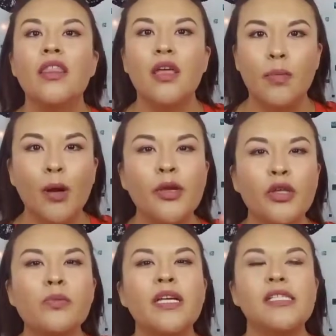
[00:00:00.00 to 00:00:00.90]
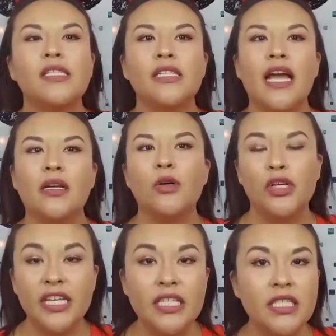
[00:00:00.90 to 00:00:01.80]
That barbecue place in Animal
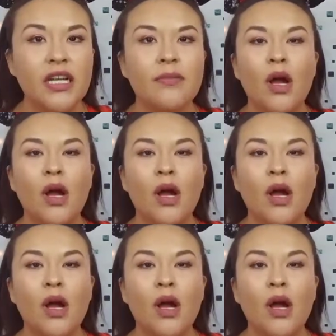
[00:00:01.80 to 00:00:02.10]
Kingdom.